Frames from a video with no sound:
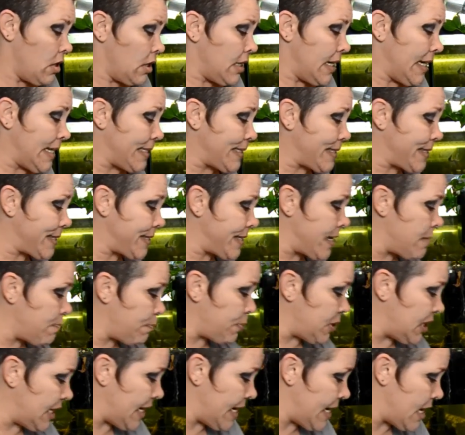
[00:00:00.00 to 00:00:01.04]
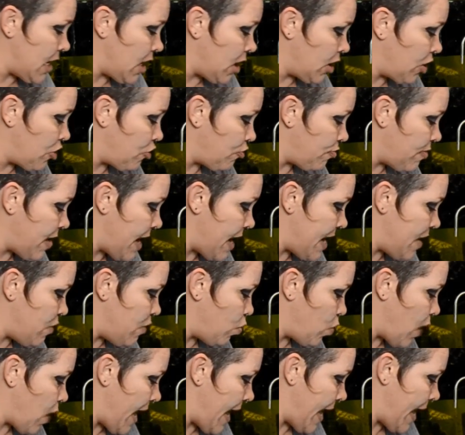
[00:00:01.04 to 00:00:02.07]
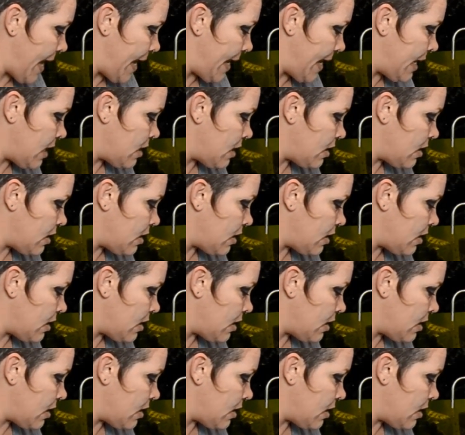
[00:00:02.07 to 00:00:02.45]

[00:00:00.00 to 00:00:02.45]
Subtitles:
It's simply a great way